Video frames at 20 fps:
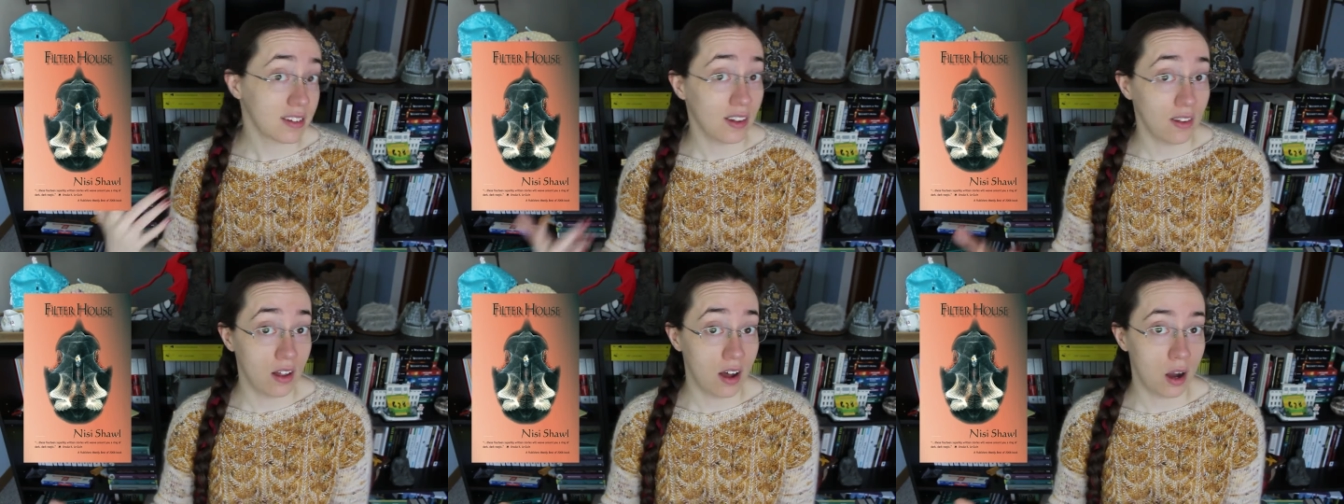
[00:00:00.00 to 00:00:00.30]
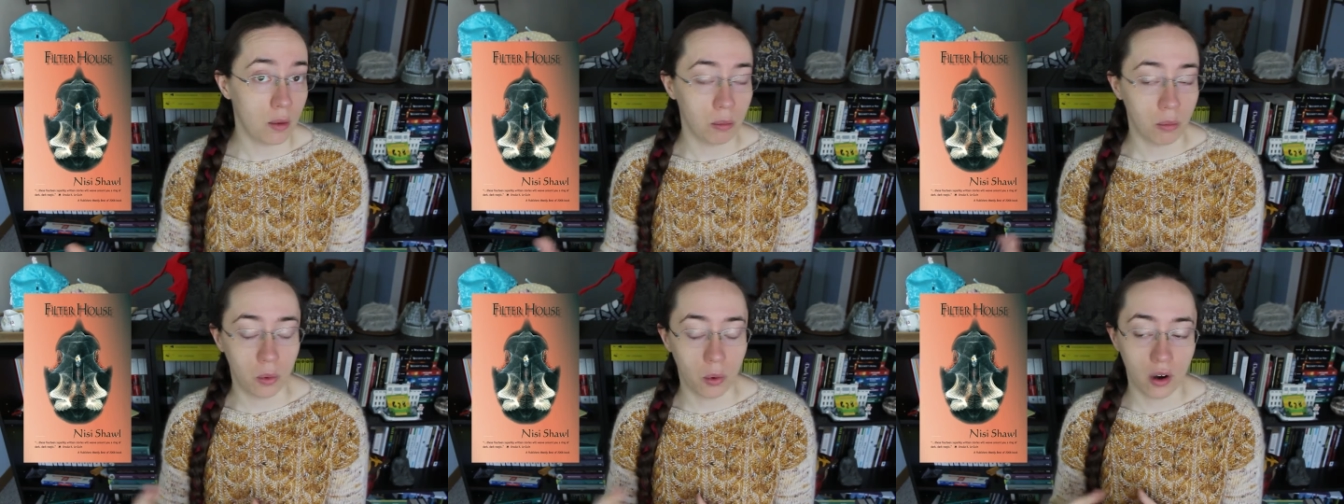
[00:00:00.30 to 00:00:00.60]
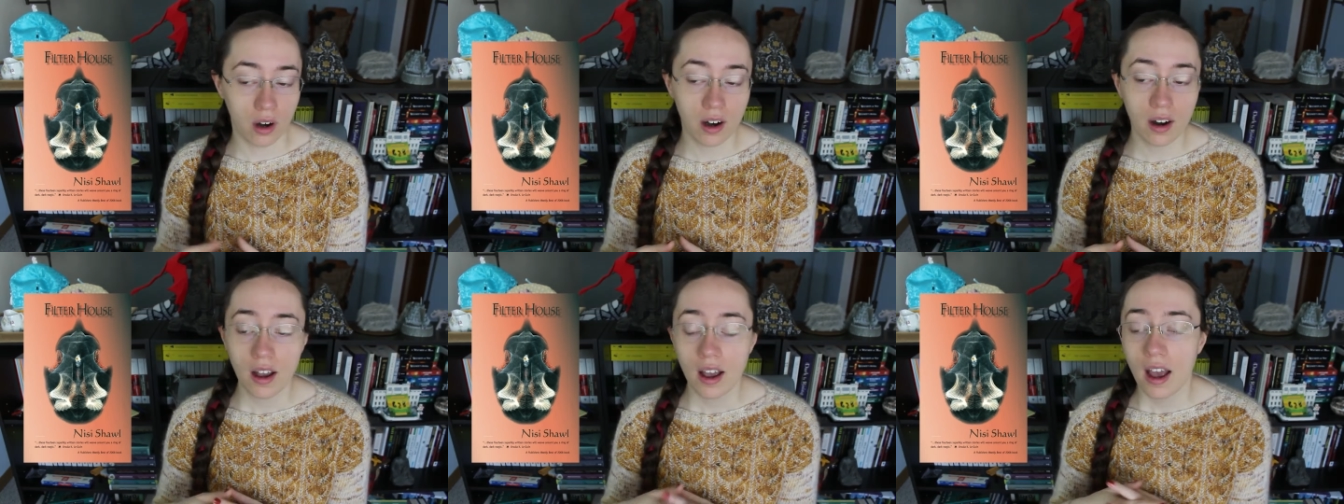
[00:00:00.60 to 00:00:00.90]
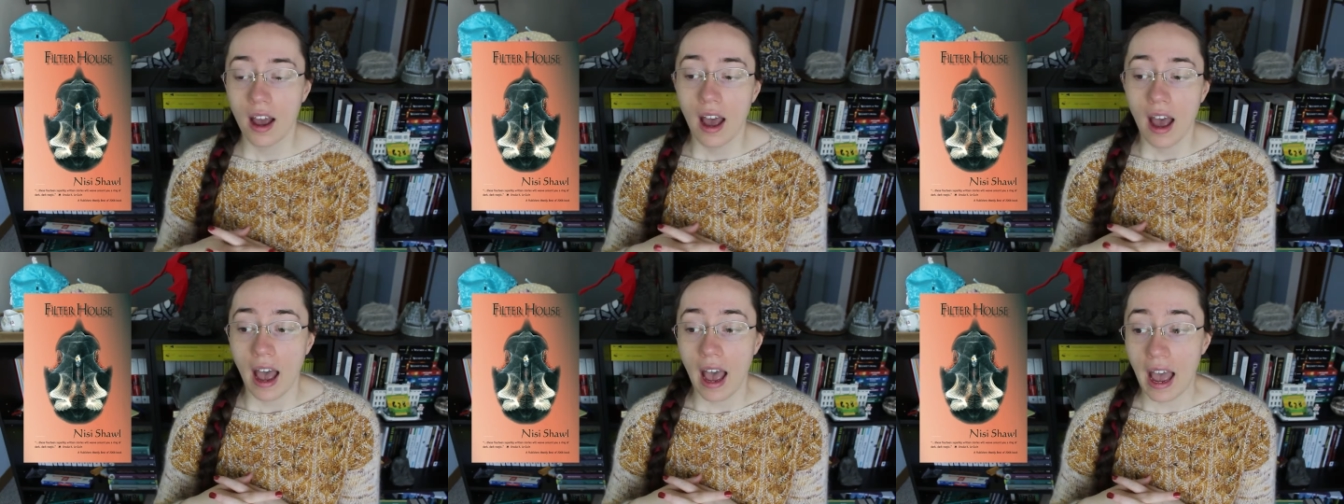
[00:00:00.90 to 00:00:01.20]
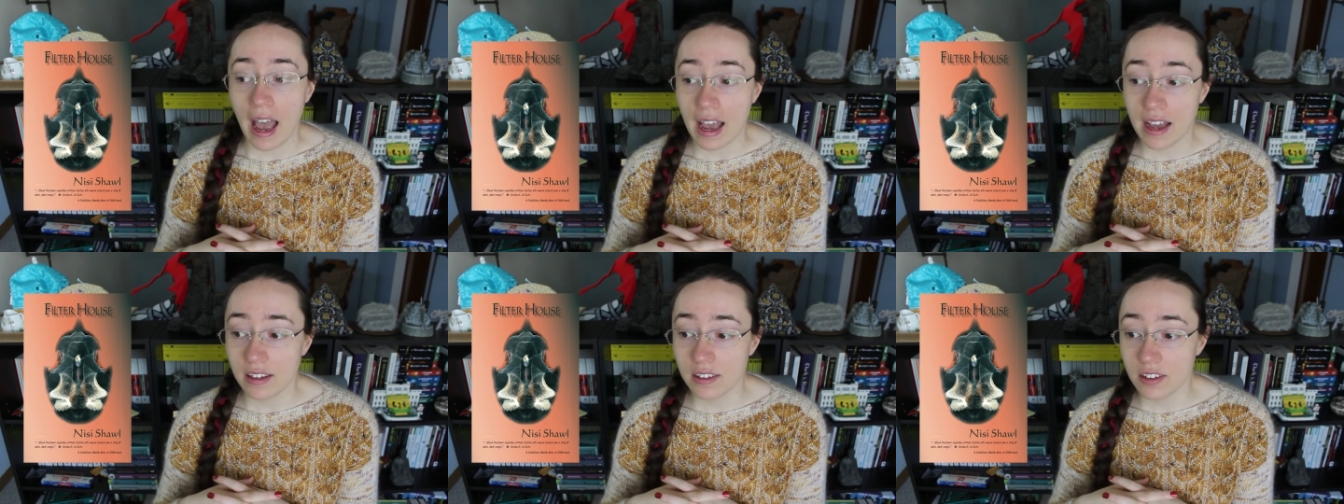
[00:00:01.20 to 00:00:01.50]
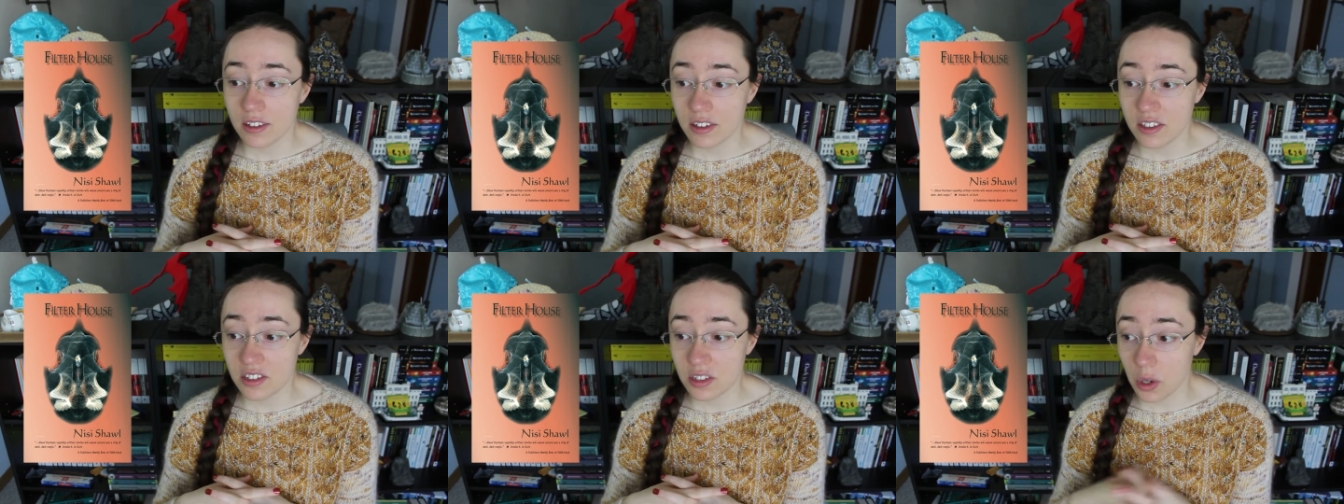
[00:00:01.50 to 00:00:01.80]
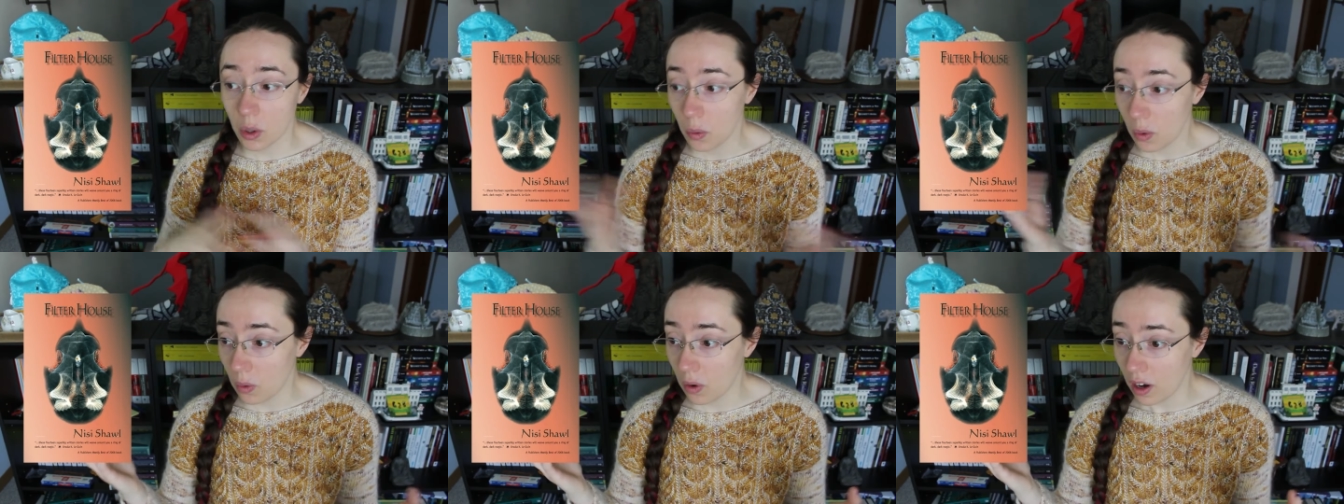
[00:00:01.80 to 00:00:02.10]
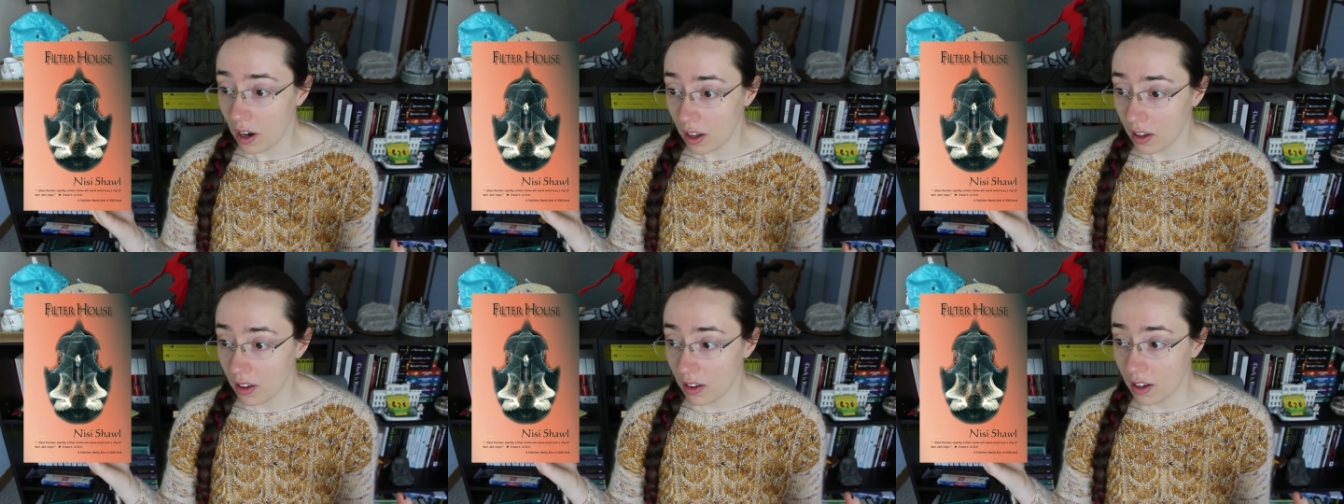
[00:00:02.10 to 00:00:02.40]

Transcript: a lot more. And so